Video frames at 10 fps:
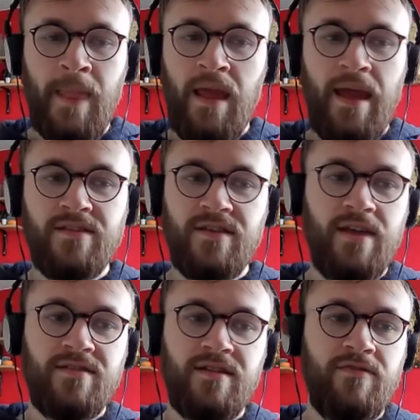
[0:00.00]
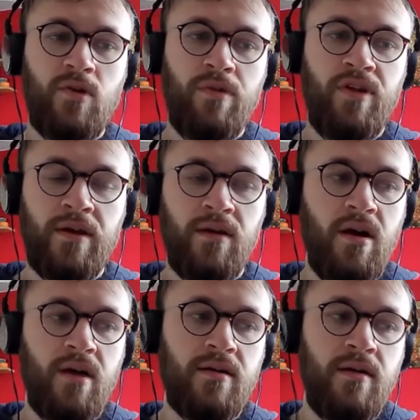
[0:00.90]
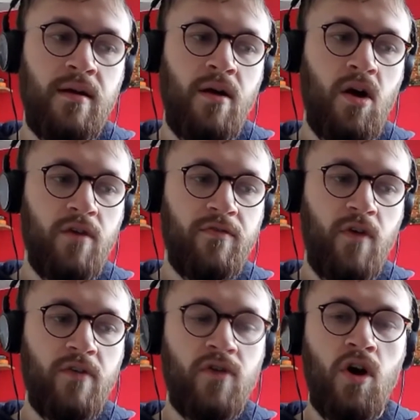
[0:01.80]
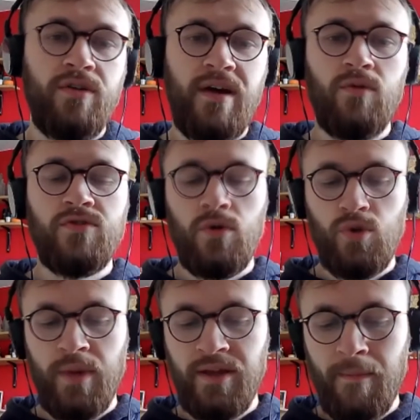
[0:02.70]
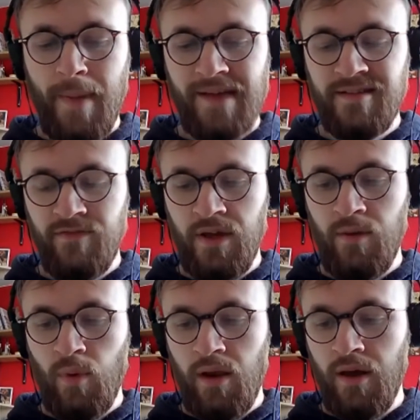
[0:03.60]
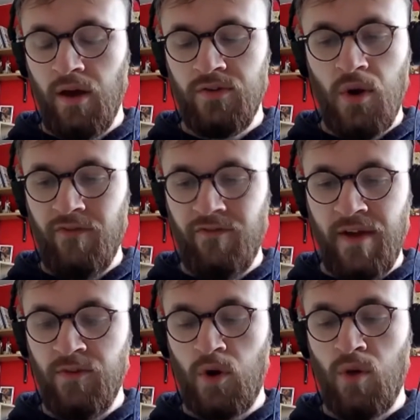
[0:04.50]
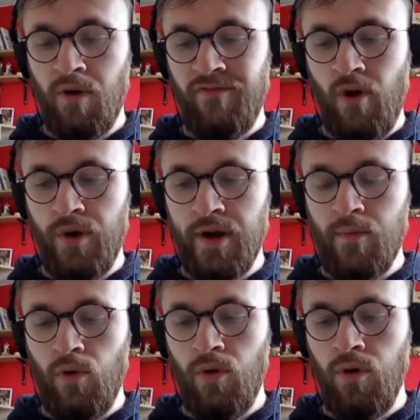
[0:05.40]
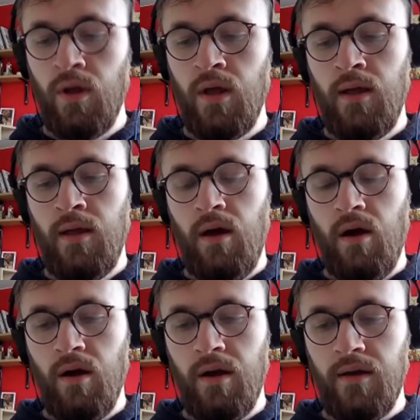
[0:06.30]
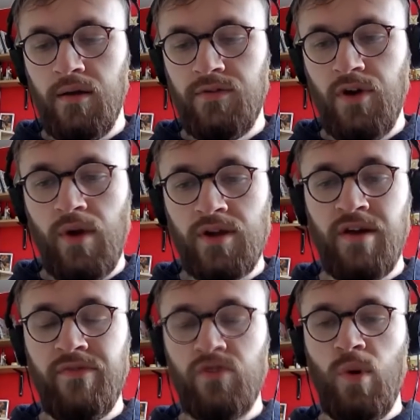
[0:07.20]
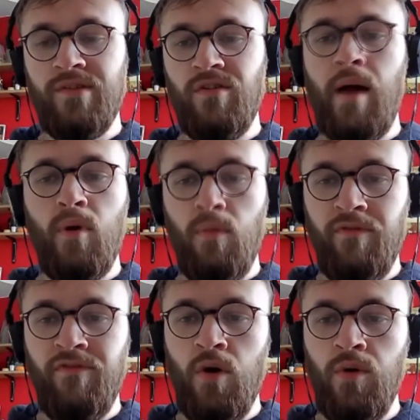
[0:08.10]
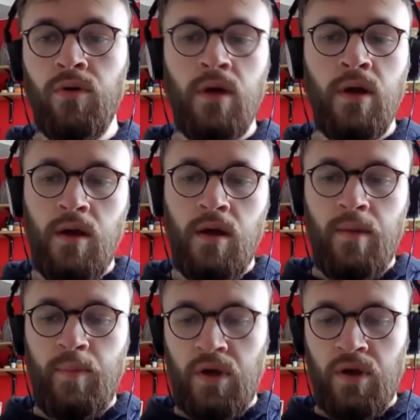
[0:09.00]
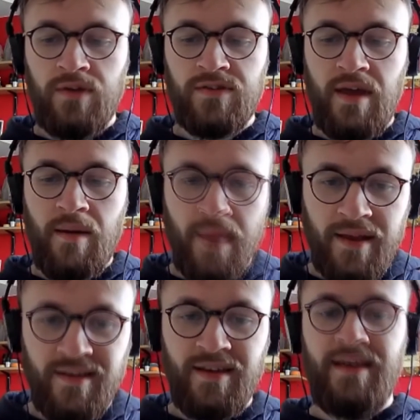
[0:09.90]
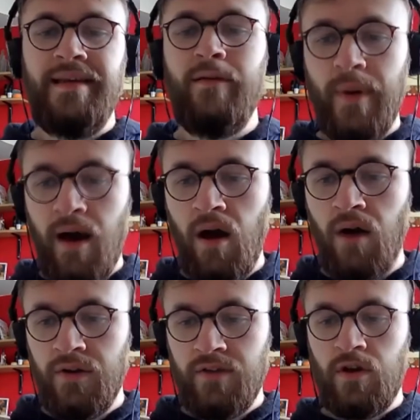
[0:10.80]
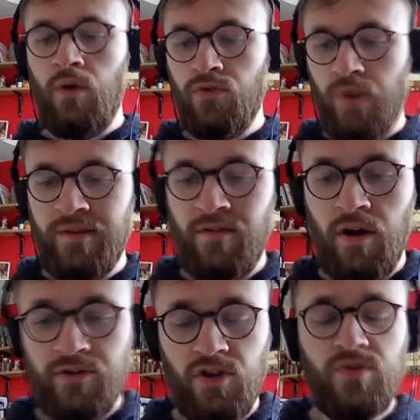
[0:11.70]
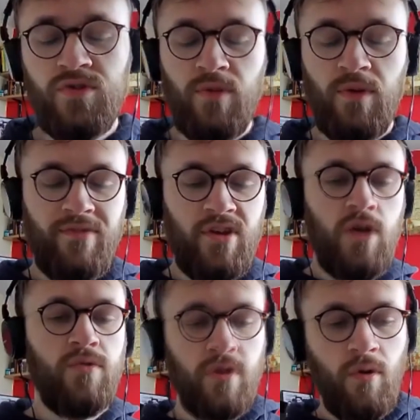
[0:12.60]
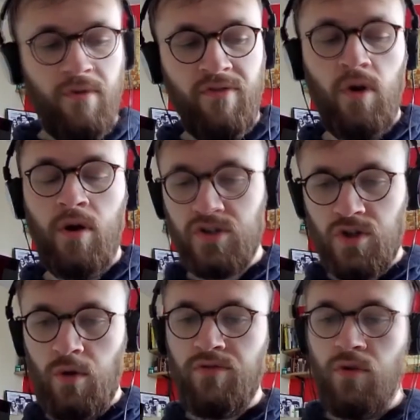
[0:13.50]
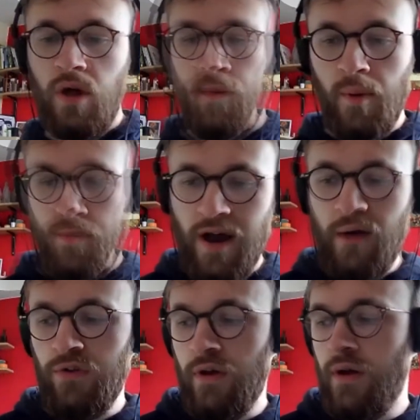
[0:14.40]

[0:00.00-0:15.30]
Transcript: It's a difficult thing. Like, I've cut down social media massively, where like I don't have Facebook on my phone anymore. I don't actually have the Twitter app on my phone, because it makes it a little bit harder to go on Twitter. I do sometimes have to use it on my phone. I just go through like my browser.